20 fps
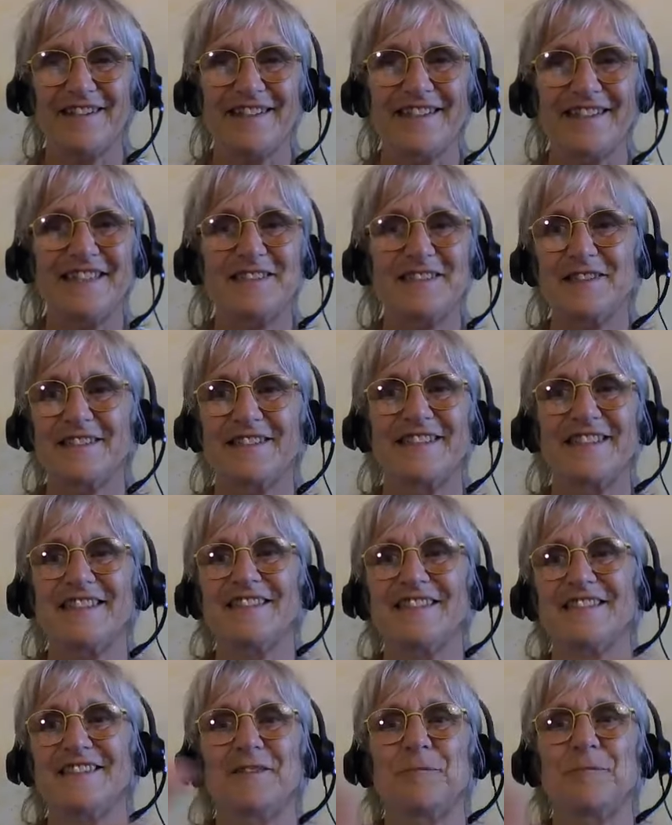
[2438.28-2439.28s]
this
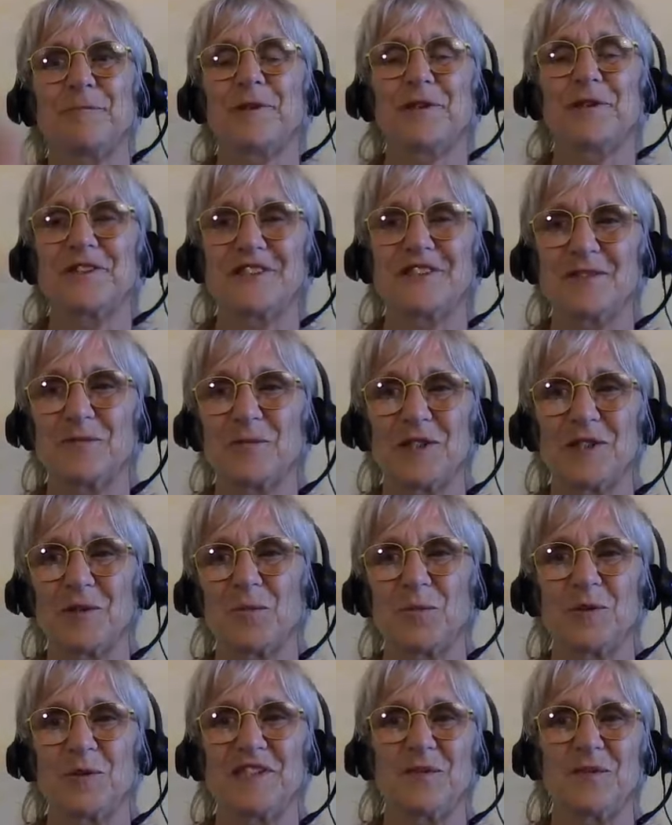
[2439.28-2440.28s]
this is a person what,
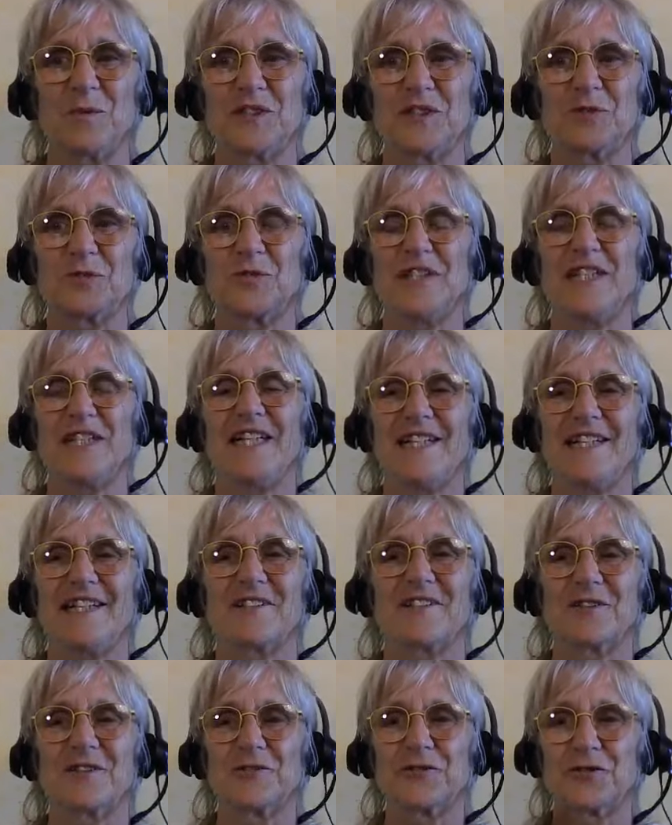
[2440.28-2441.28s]
what was really
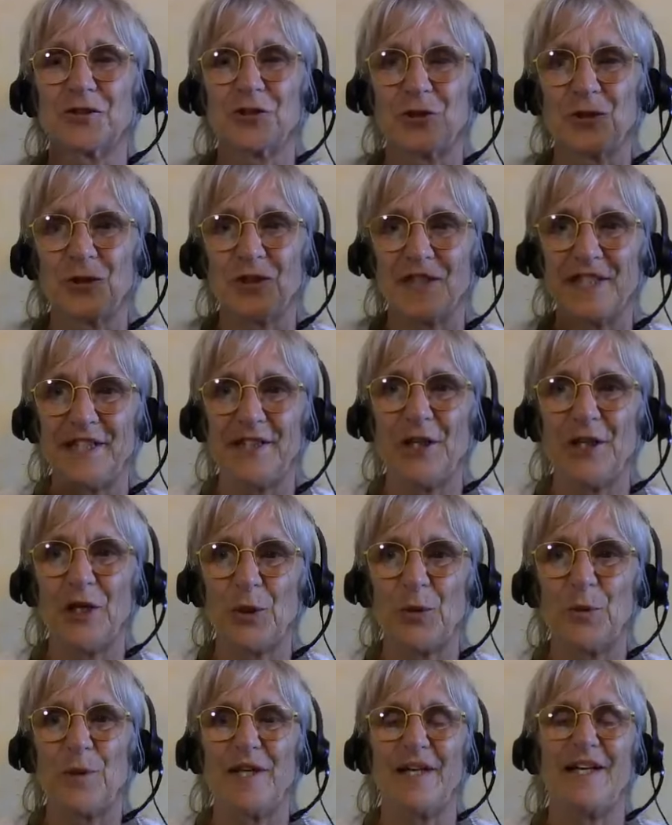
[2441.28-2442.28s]
in control and
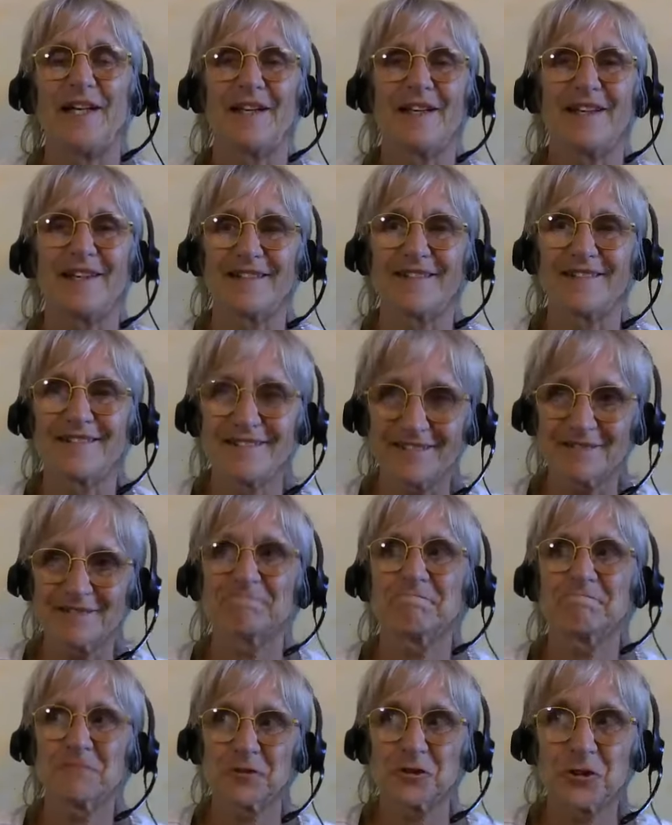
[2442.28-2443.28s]
knowing and
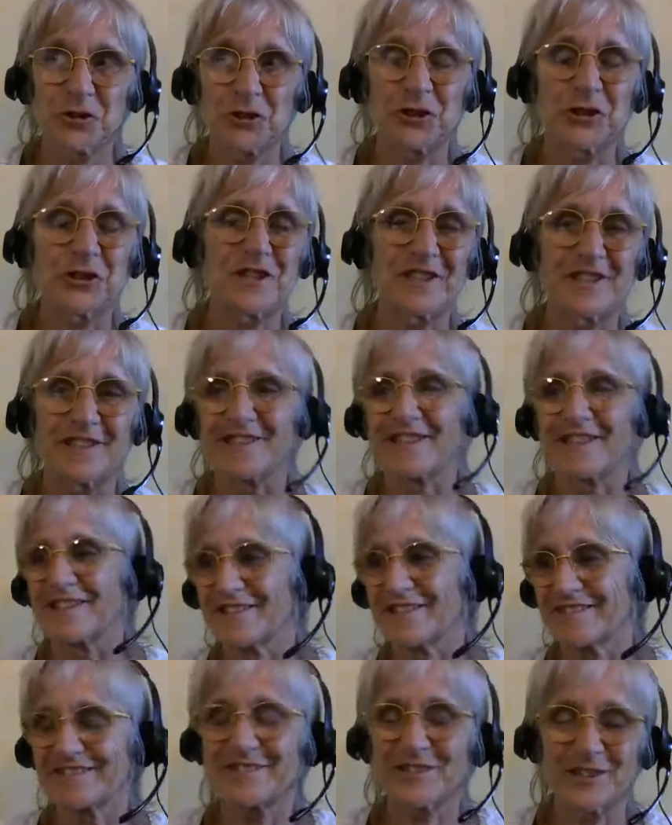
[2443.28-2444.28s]
certain
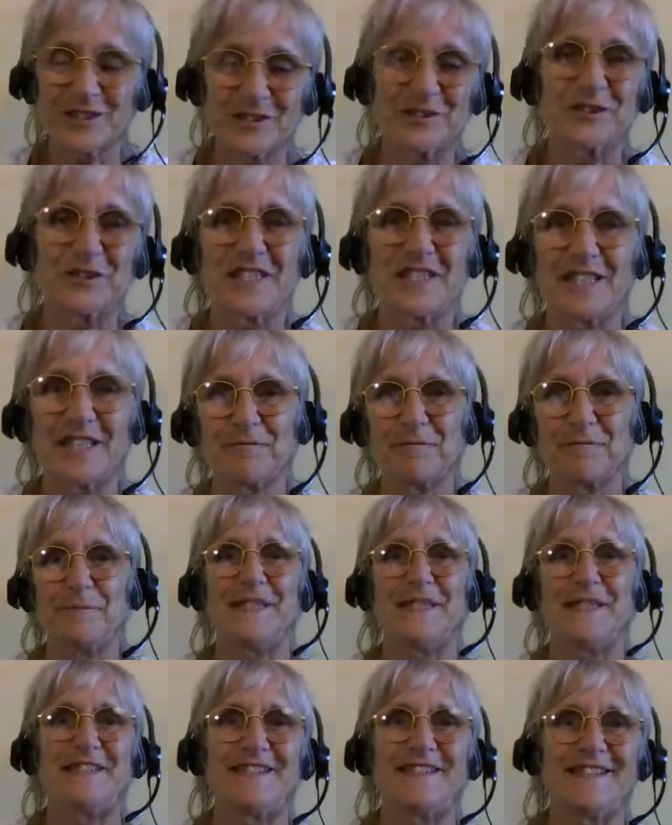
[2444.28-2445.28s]
and could give
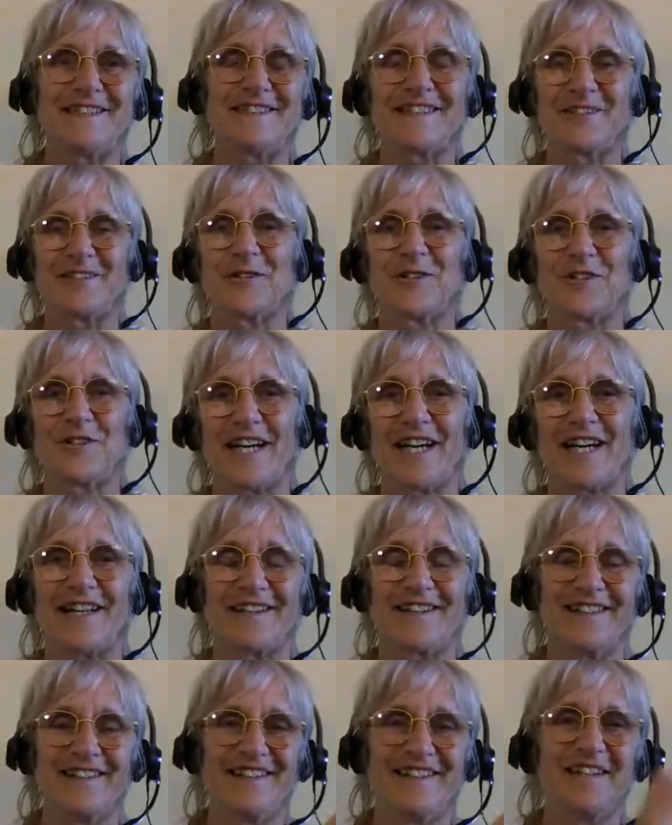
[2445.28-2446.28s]
meetings and all that
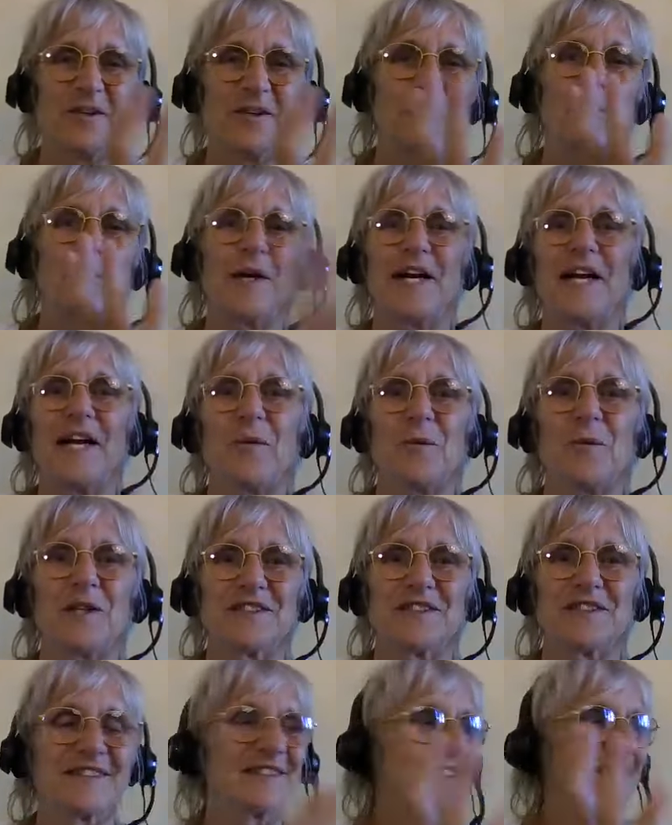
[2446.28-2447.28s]
when I
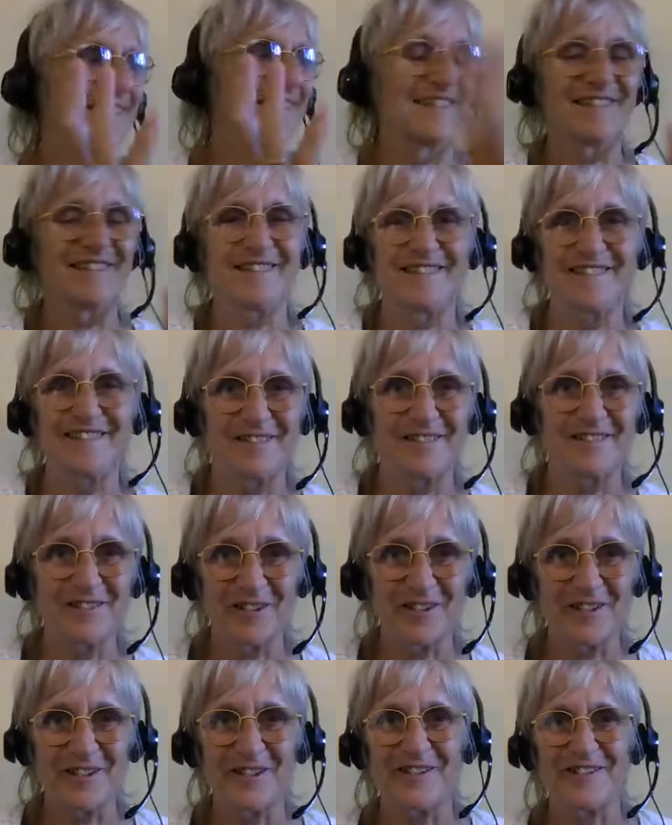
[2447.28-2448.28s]
was uh,
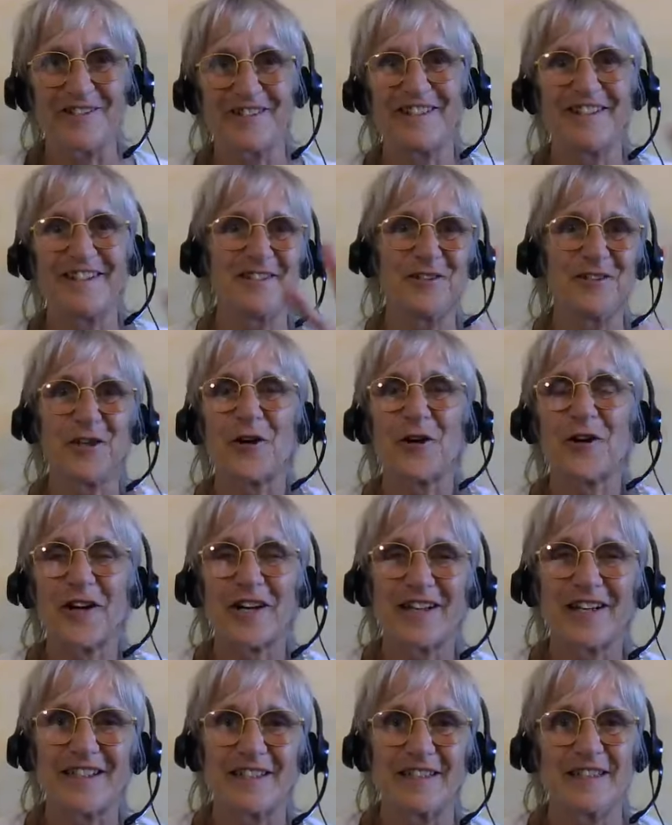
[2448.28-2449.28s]
uh,
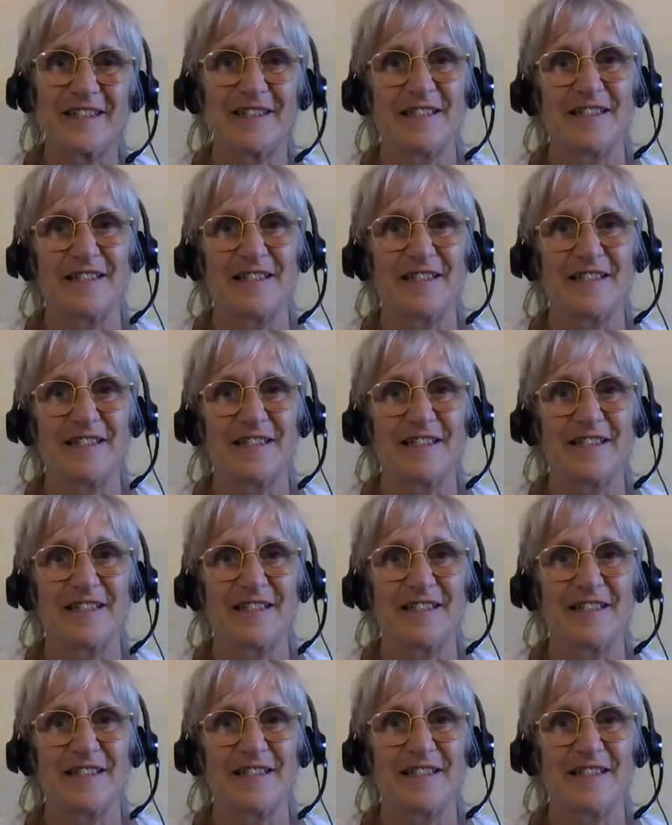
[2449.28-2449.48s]
younger.